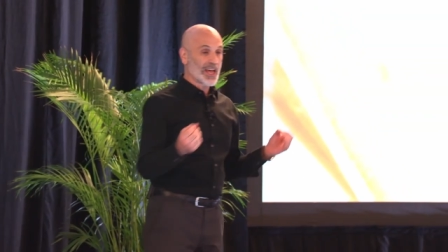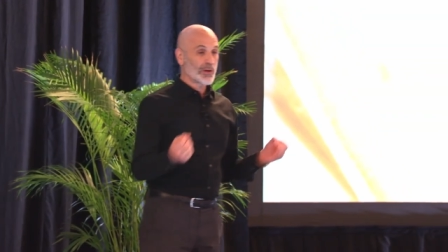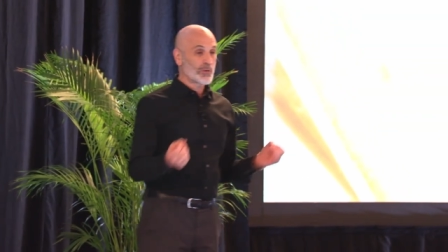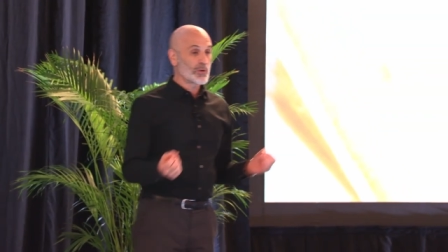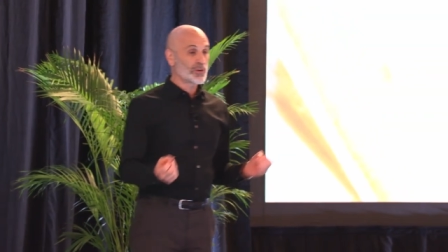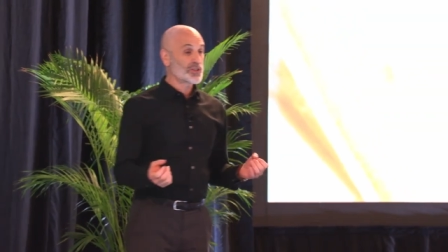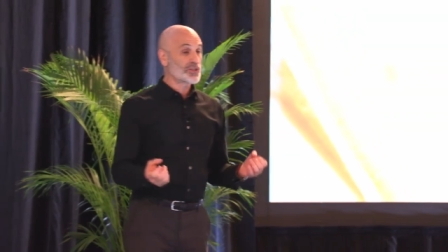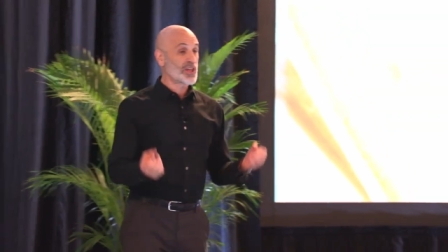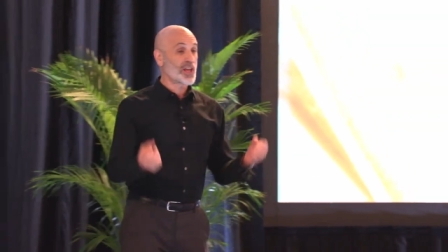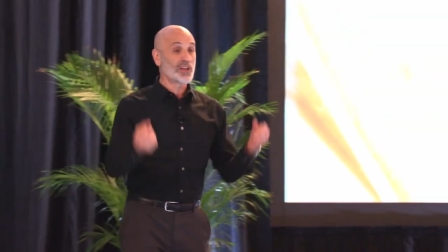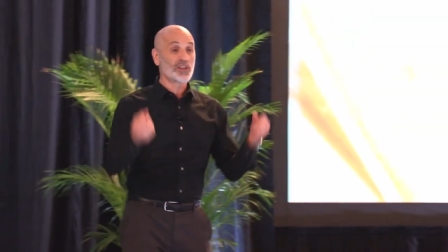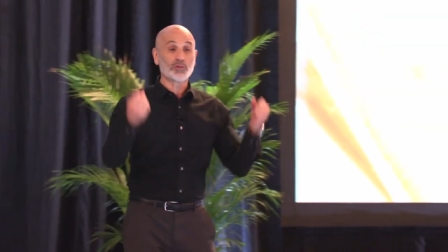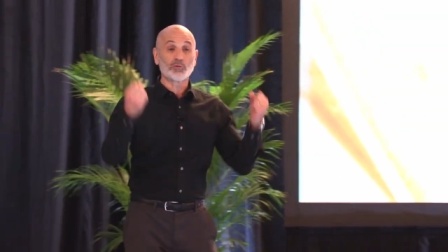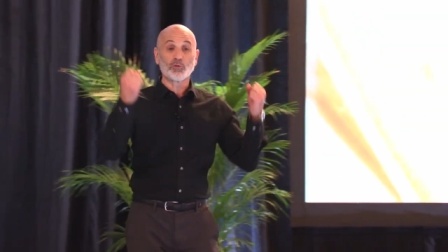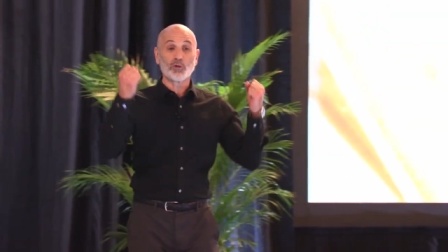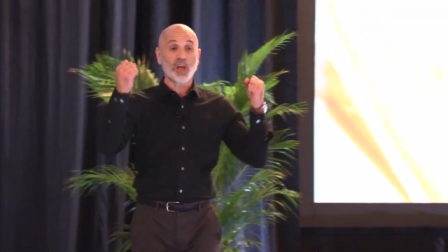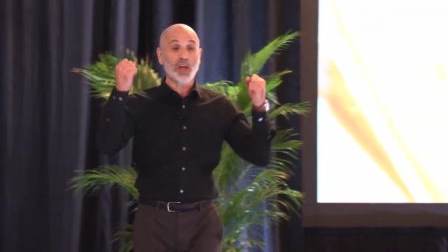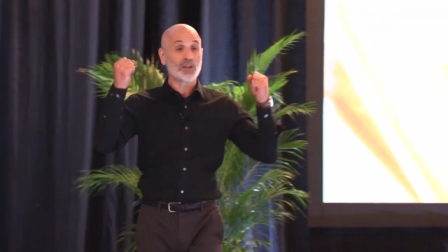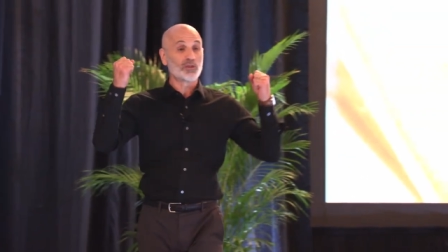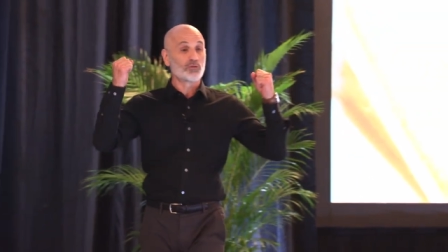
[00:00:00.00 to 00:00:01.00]
language that is
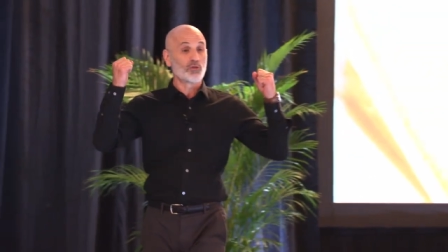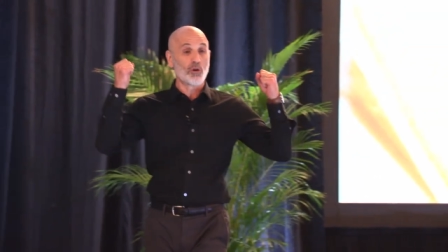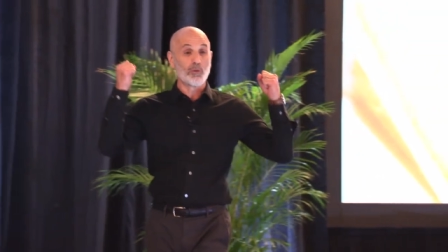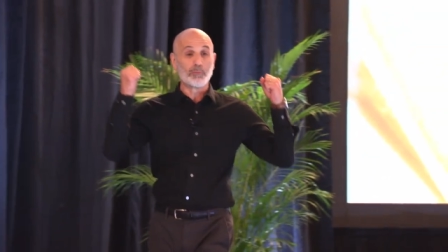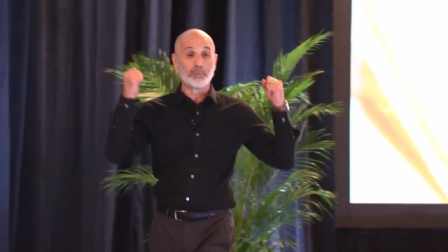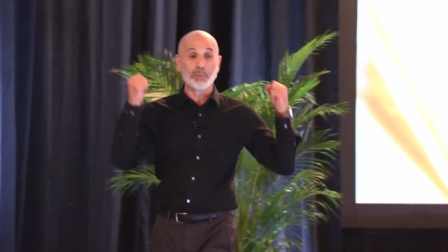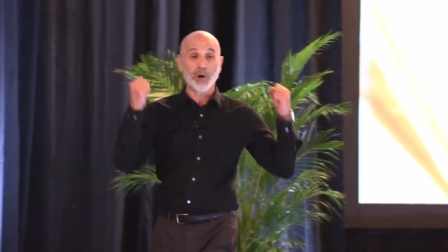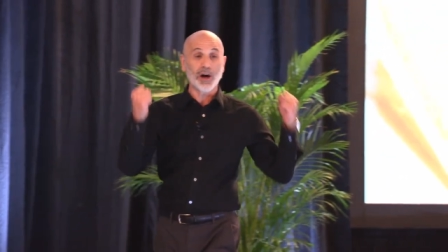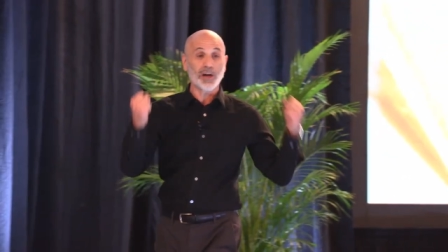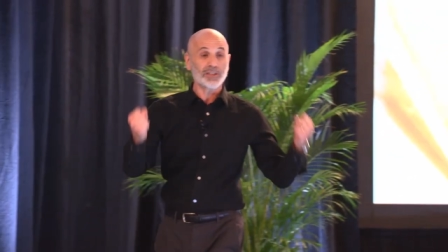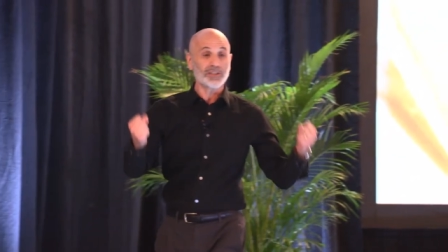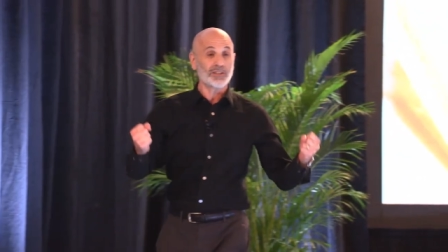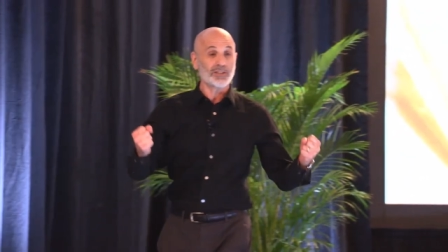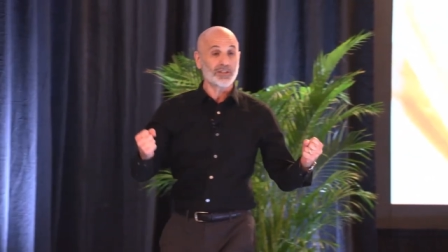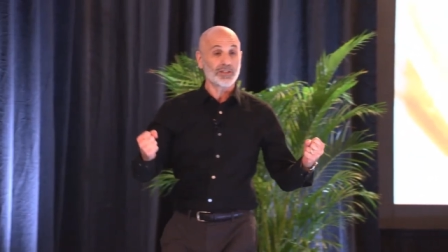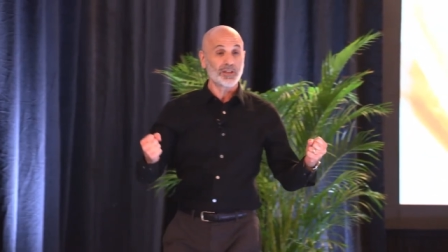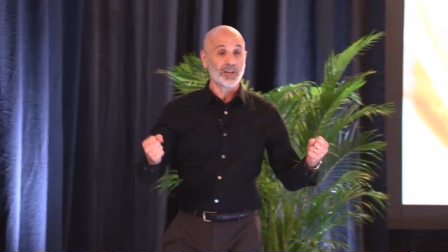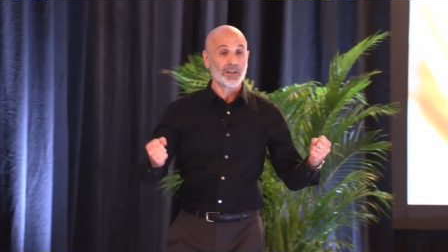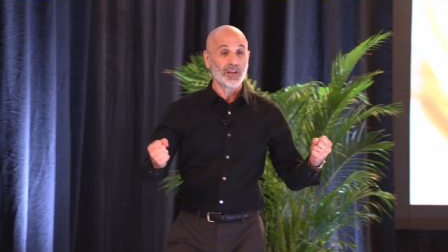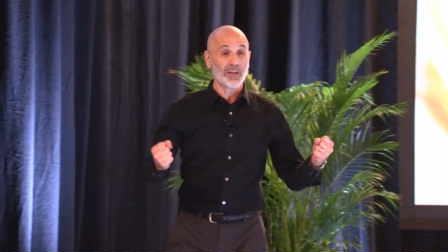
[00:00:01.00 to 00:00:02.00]
as
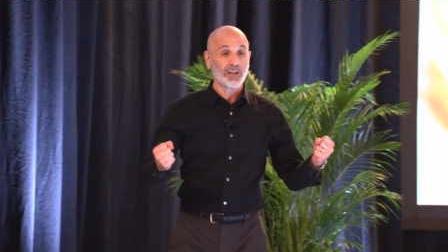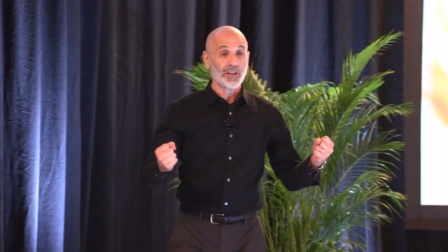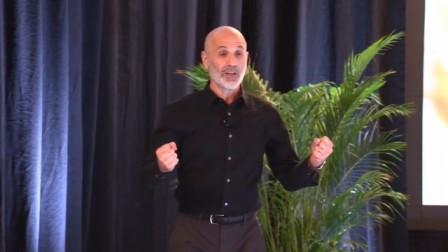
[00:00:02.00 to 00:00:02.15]
robust